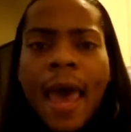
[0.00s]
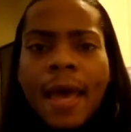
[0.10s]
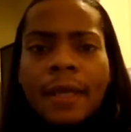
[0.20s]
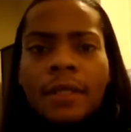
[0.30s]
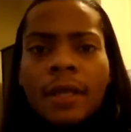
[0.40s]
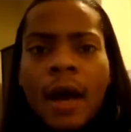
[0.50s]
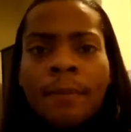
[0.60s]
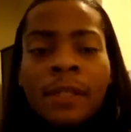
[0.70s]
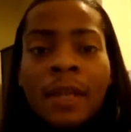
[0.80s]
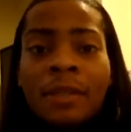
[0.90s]
And
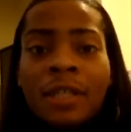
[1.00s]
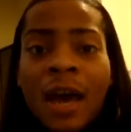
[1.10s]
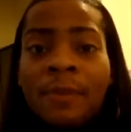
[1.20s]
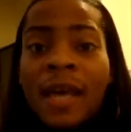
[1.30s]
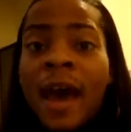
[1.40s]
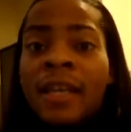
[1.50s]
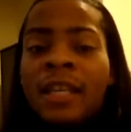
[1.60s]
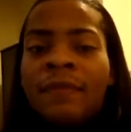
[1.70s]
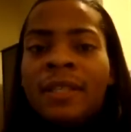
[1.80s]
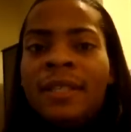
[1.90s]
sometimes I
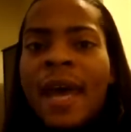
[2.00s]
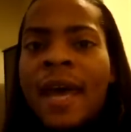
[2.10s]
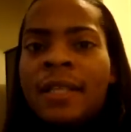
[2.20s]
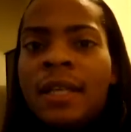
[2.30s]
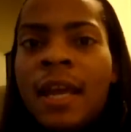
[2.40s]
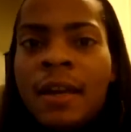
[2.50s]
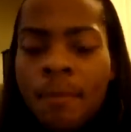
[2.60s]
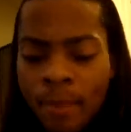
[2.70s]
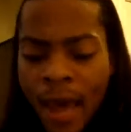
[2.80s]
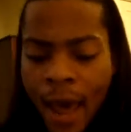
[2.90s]
even dash
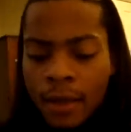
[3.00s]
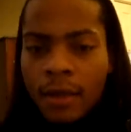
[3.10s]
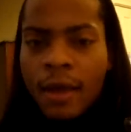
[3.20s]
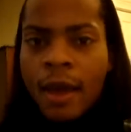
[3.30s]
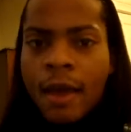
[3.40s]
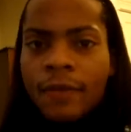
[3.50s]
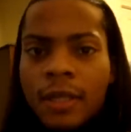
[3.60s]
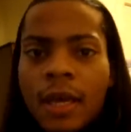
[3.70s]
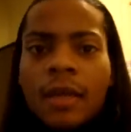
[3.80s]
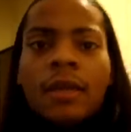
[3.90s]
in back heavy
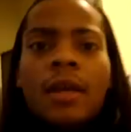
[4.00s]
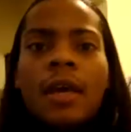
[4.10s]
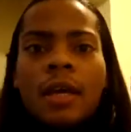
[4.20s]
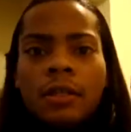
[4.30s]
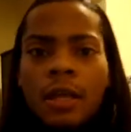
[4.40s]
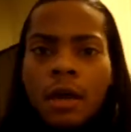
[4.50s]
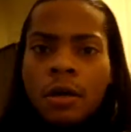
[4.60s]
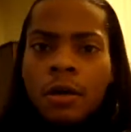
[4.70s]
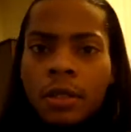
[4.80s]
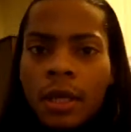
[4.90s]
kick into
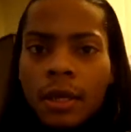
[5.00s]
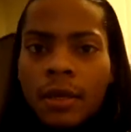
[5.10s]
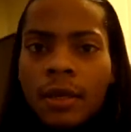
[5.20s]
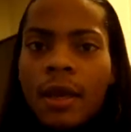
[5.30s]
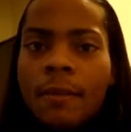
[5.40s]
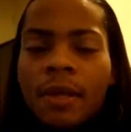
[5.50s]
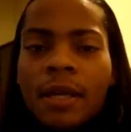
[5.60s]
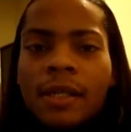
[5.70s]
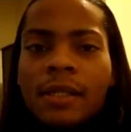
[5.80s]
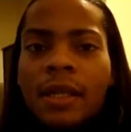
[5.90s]
that hook kick
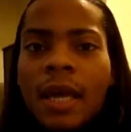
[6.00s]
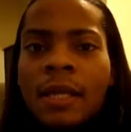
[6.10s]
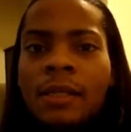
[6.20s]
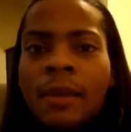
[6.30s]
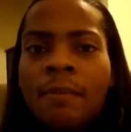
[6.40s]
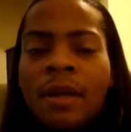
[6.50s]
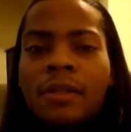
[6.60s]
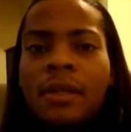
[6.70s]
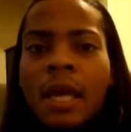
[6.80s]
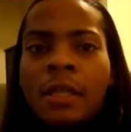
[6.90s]
because it's
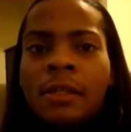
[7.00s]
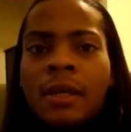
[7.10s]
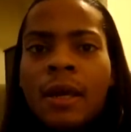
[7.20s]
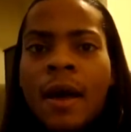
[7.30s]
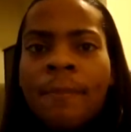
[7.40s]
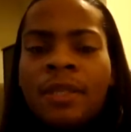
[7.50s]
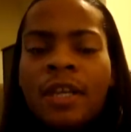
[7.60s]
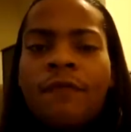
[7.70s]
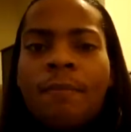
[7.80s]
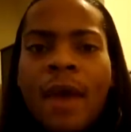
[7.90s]
a
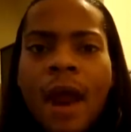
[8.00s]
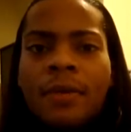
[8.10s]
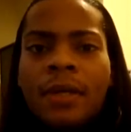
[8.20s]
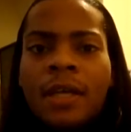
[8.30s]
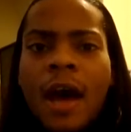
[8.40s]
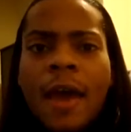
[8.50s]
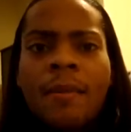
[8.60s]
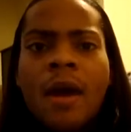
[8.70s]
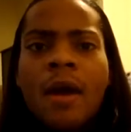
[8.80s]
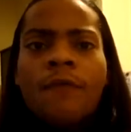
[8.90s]
different parry
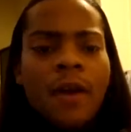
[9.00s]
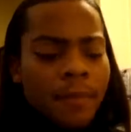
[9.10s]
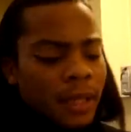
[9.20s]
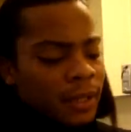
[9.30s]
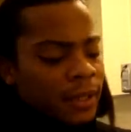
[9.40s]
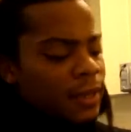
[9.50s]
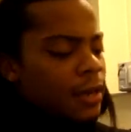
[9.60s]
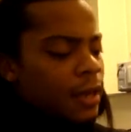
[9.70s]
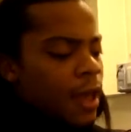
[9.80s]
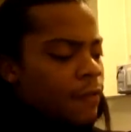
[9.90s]
time from
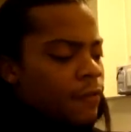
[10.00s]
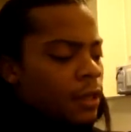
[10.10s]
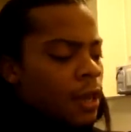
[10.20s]
standing heavy